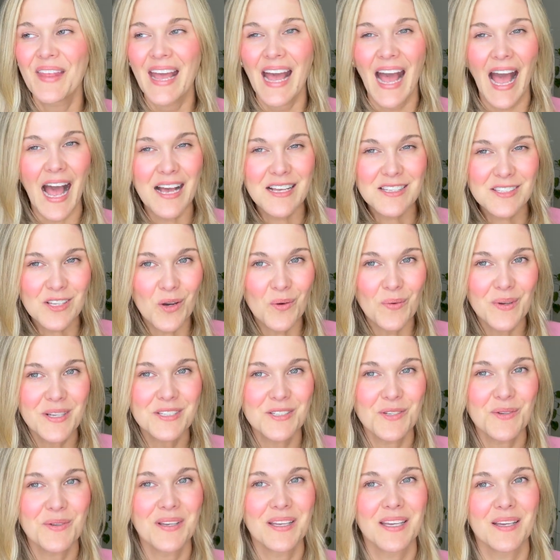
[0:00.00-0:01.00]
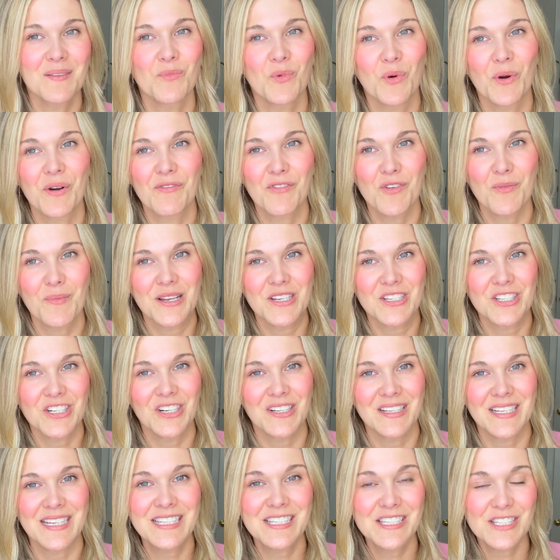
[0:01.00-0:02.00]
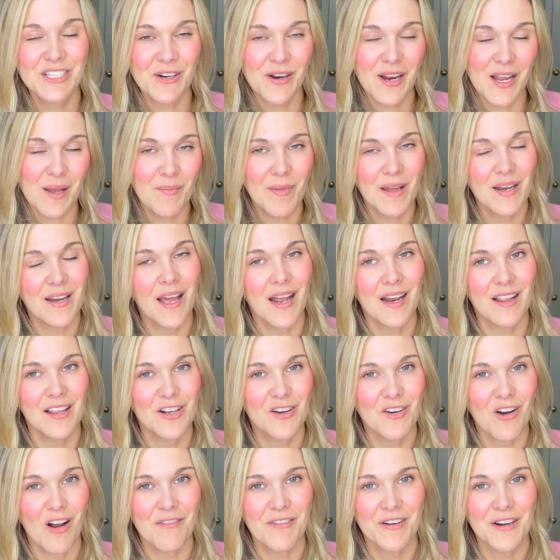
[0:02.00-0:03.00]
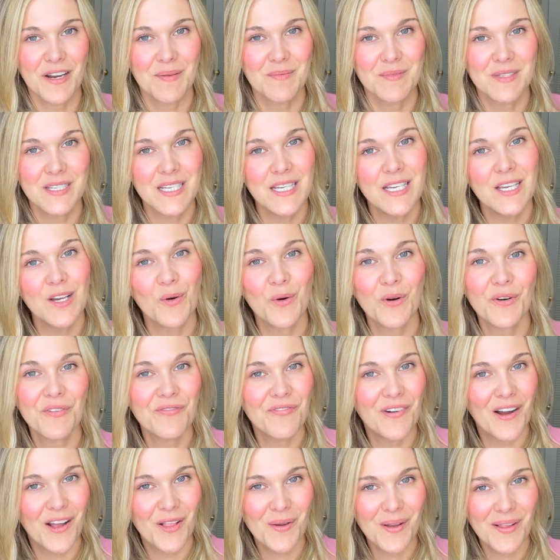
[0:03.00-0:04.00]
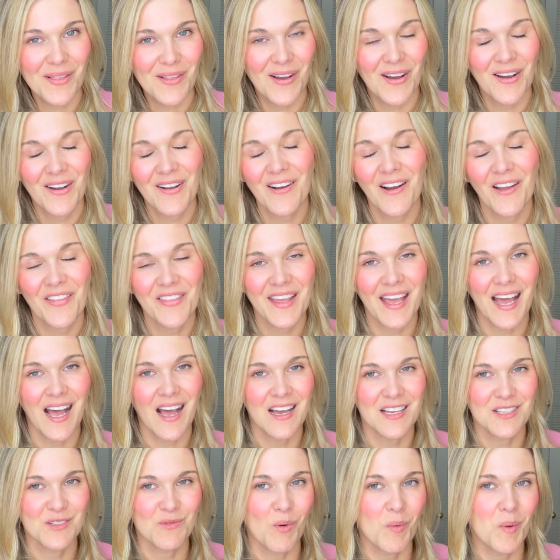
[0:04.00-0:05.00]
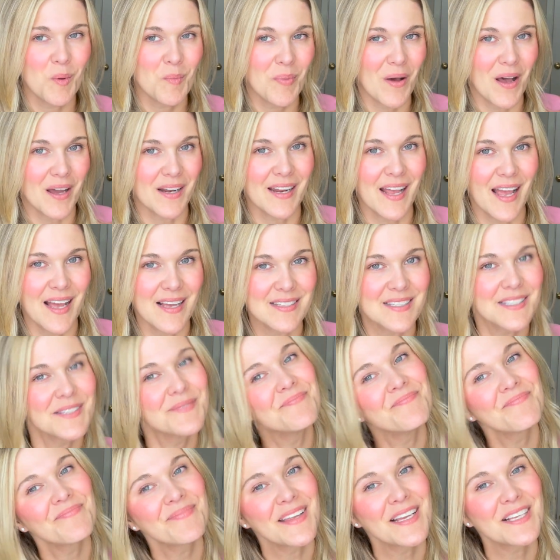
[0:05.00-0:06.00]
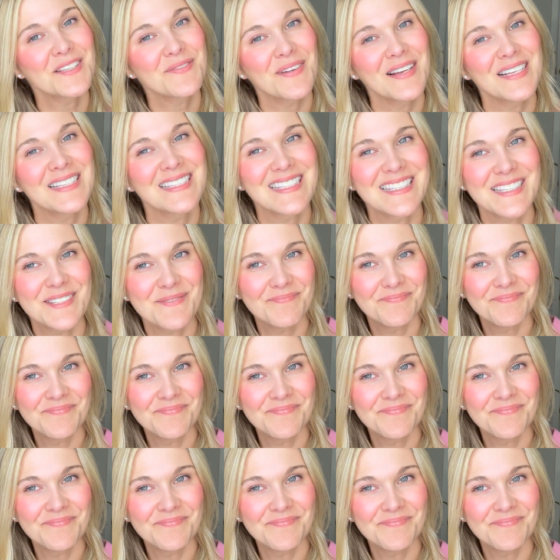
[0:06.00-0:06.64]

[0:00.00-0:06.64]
As always, you can get more information on Instagram at Natalie Crawford MD or follow along on the As a Woman podcast. Thanks, friends.